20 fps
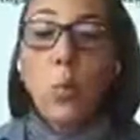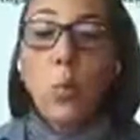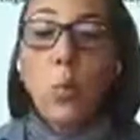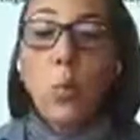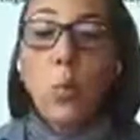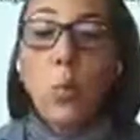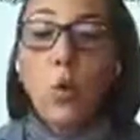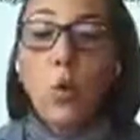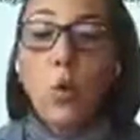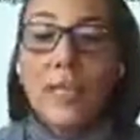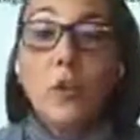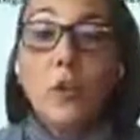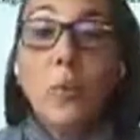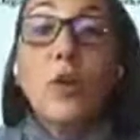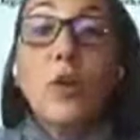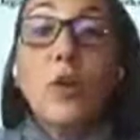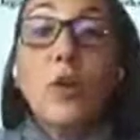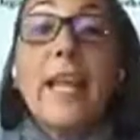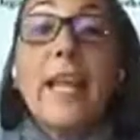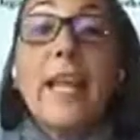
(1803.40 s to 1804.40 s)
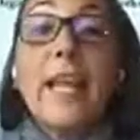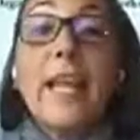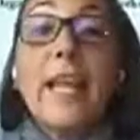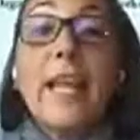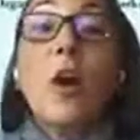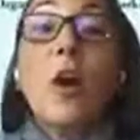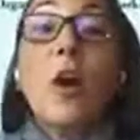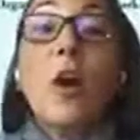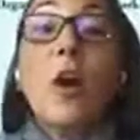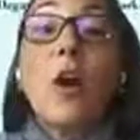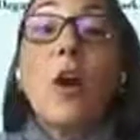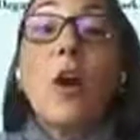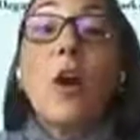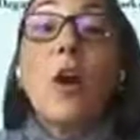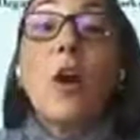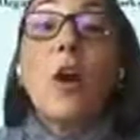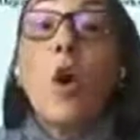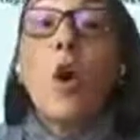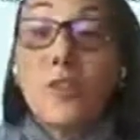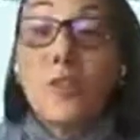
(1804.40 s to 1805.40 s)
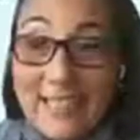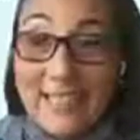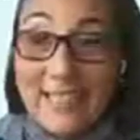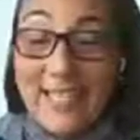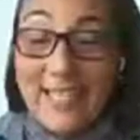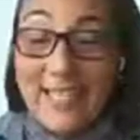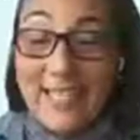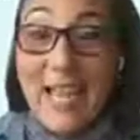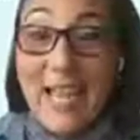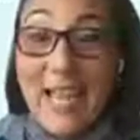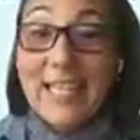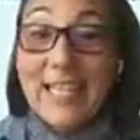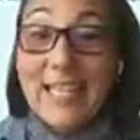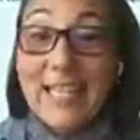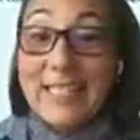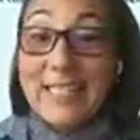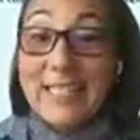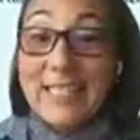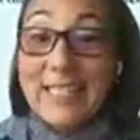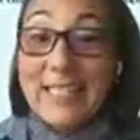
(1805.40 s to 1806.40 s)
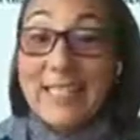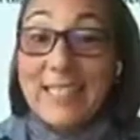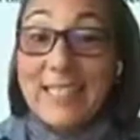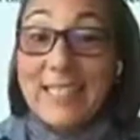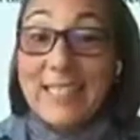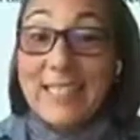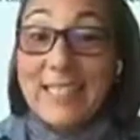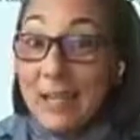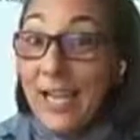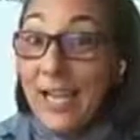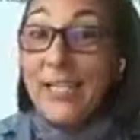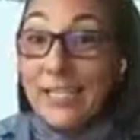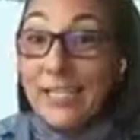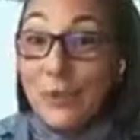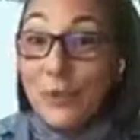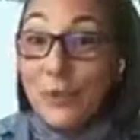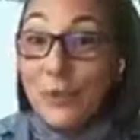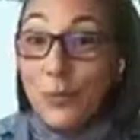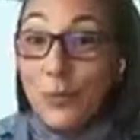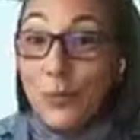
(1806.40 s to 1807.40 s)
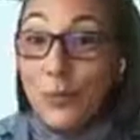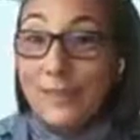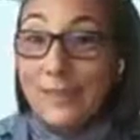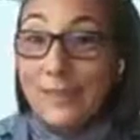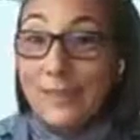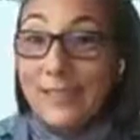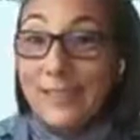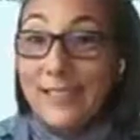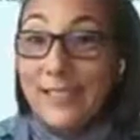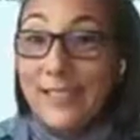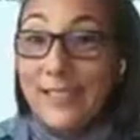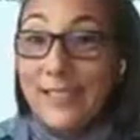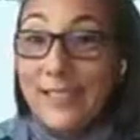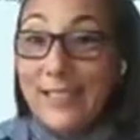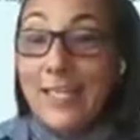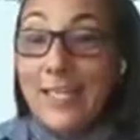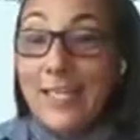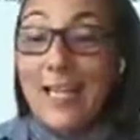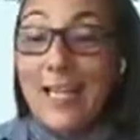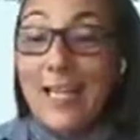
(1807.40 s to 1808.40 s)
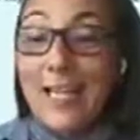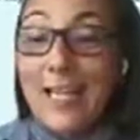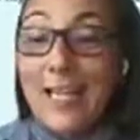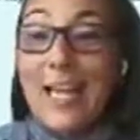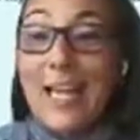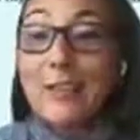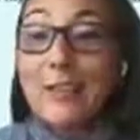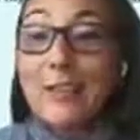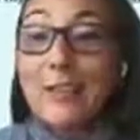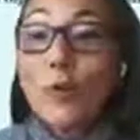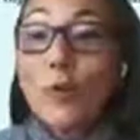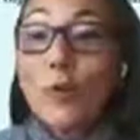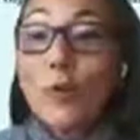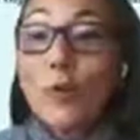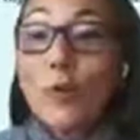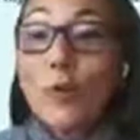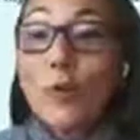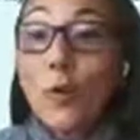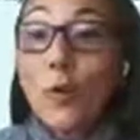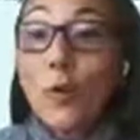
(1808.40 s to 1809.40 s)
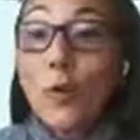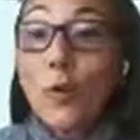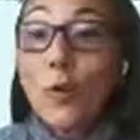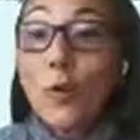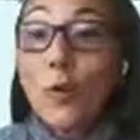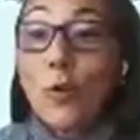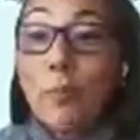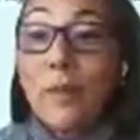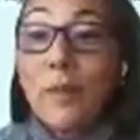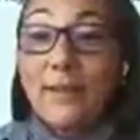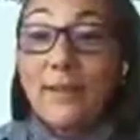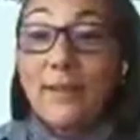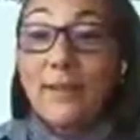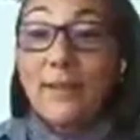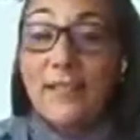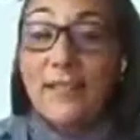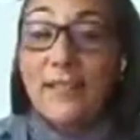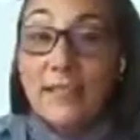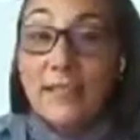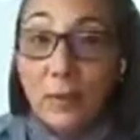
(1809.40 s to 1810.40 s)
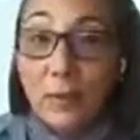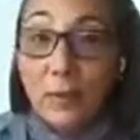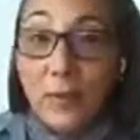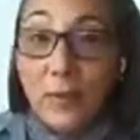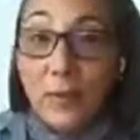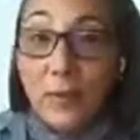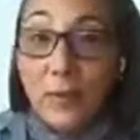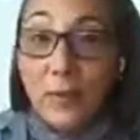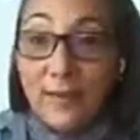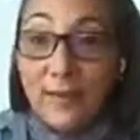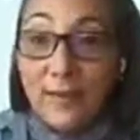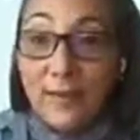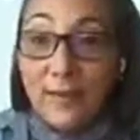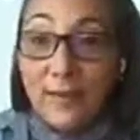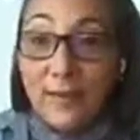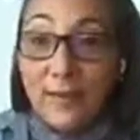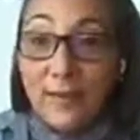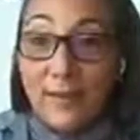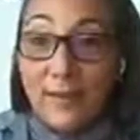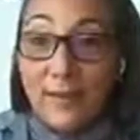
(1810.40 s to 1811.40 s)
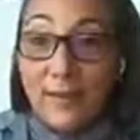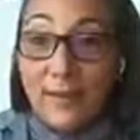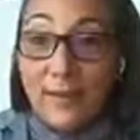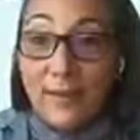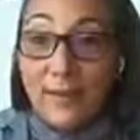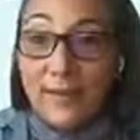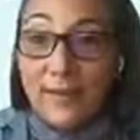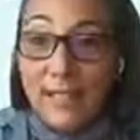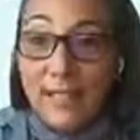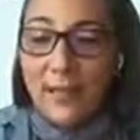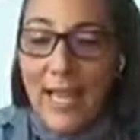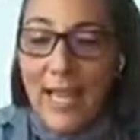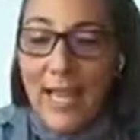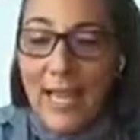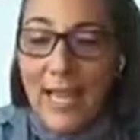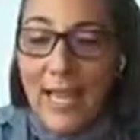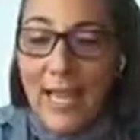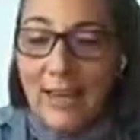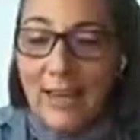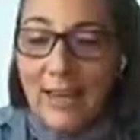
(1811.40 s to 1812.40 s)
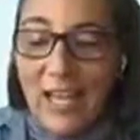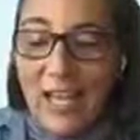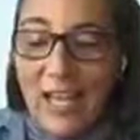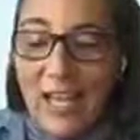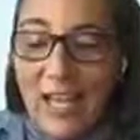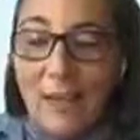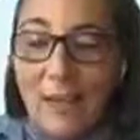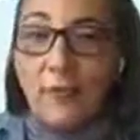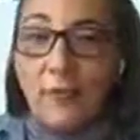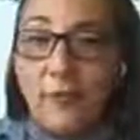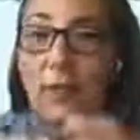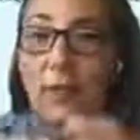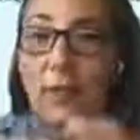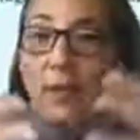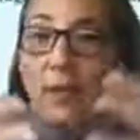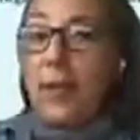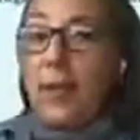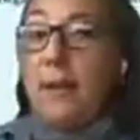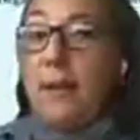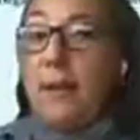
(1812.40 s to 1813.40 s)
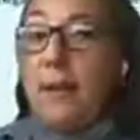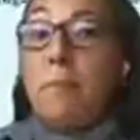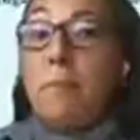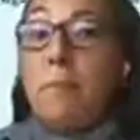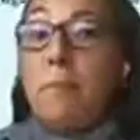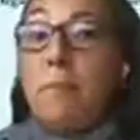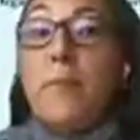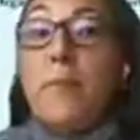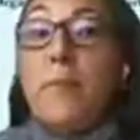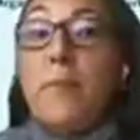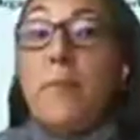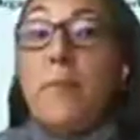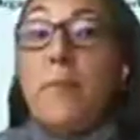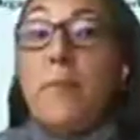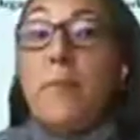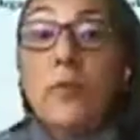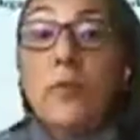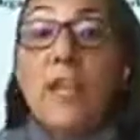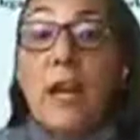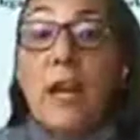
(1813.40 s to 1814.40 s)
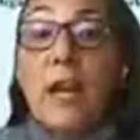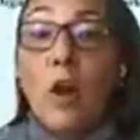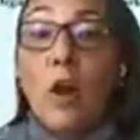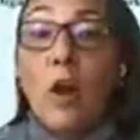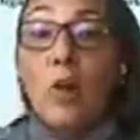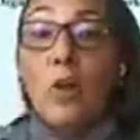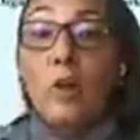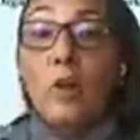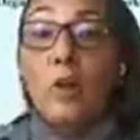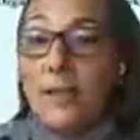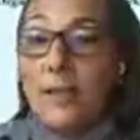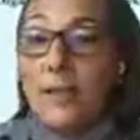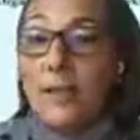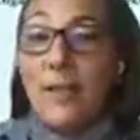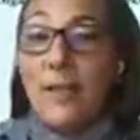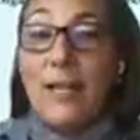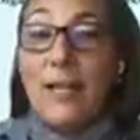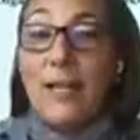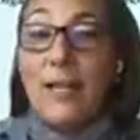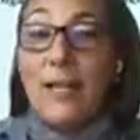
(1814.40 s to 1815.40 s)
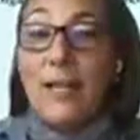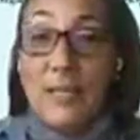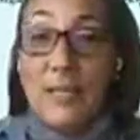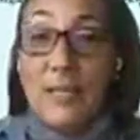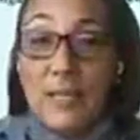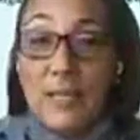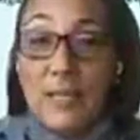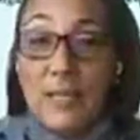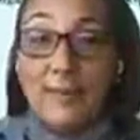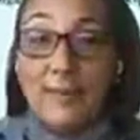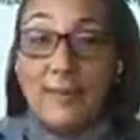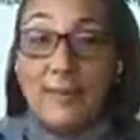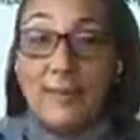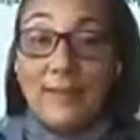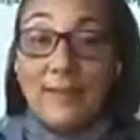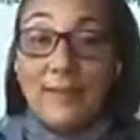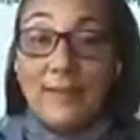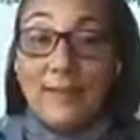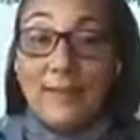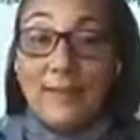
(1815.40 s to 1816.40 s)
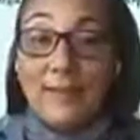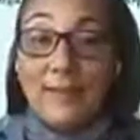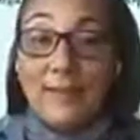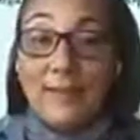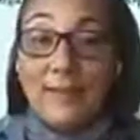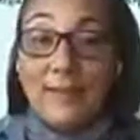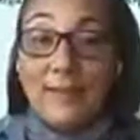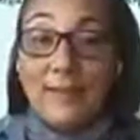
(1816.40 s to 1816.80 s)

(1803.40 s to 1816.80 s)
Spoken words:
working together not only for their own success, At the same time, the countries that cooperate and see that there is impact and life beyond their own limits,